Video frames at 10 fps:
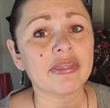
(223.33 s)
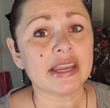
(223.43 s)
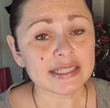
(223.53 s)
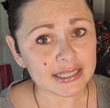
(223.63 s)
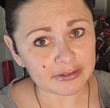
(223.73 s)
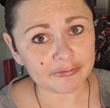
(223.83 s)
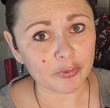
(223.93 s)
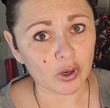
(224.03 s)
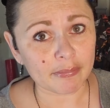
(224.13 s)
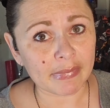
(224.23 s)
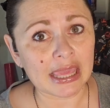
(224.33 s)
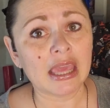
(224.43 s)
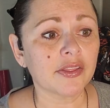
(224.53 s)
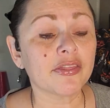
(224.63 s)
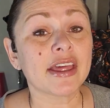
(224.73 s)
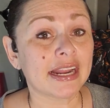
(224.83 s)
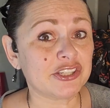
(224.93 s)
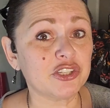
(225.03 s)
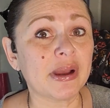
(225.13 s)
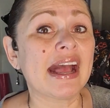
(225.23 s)
they did inform me that I
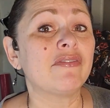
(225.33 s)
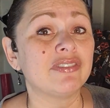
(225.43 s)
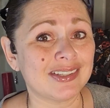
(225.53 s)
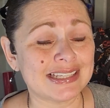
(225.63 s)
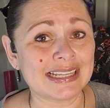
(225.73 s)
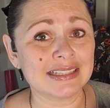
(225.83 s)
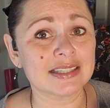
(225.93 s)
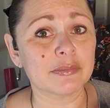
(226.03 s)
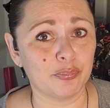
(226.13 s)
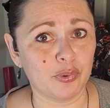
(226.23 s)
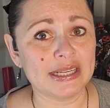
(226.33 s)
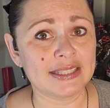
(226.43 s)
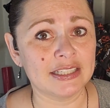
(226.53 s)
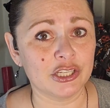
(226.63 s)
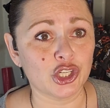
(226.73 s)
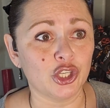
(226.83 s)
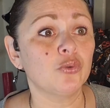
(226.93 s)
do have dense breast tissue,